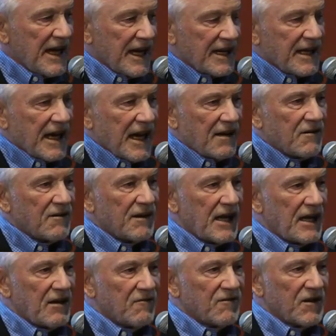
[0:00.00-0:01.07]
and gather
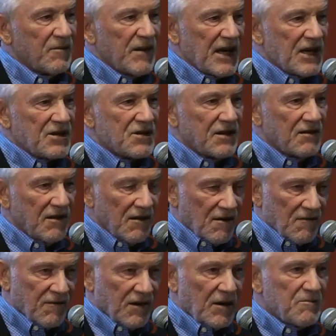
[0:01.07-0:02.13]
that information
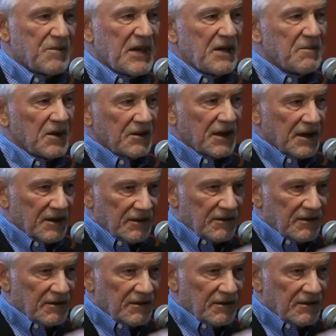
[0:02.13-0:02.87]
from people that